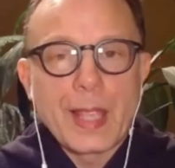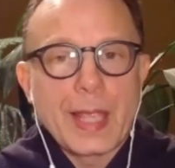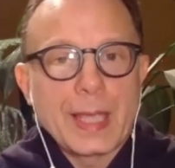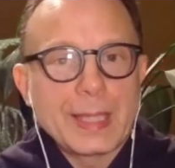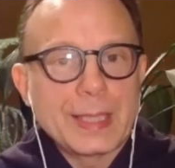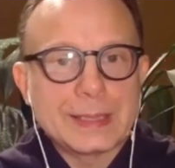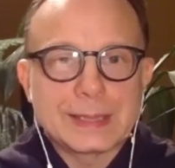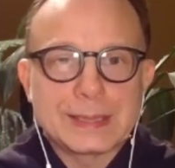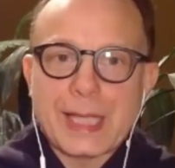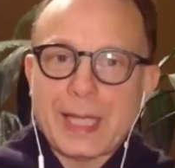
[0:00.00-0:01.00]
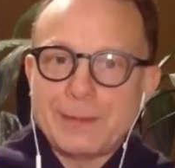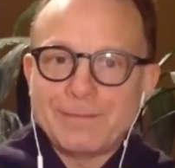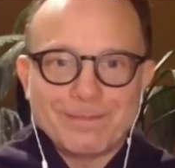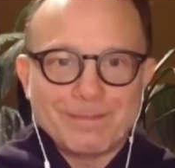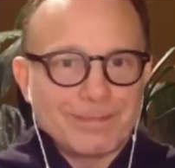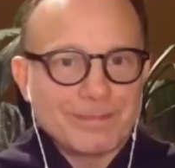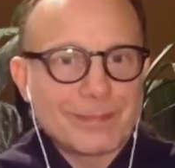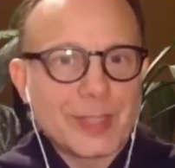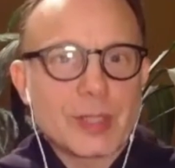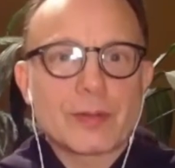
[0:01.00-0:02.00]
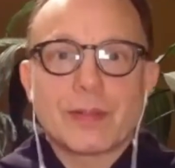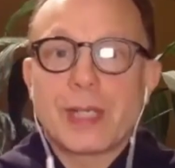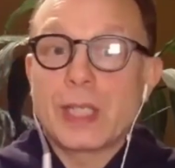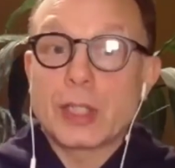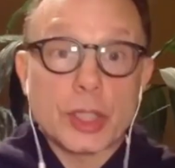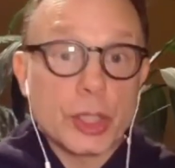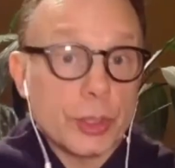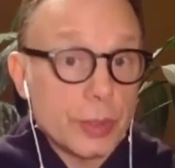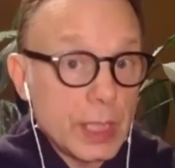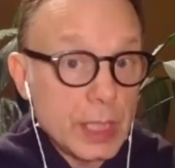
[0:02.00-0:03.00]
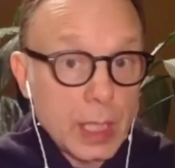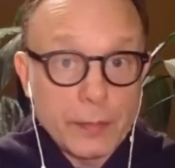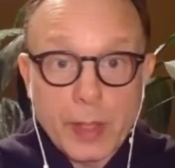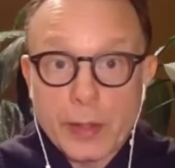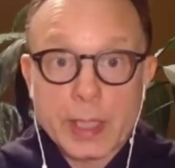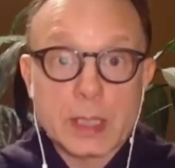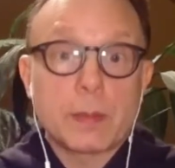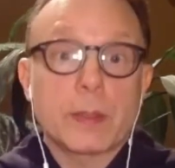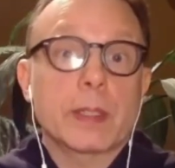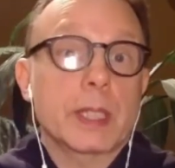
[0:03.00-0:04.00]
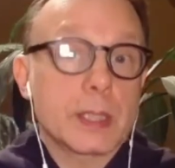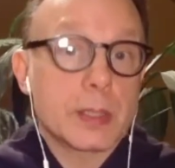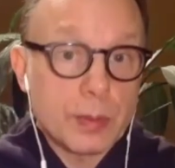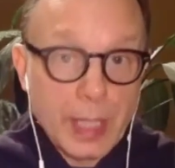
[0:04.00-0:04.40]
And this is that great churning of our experience.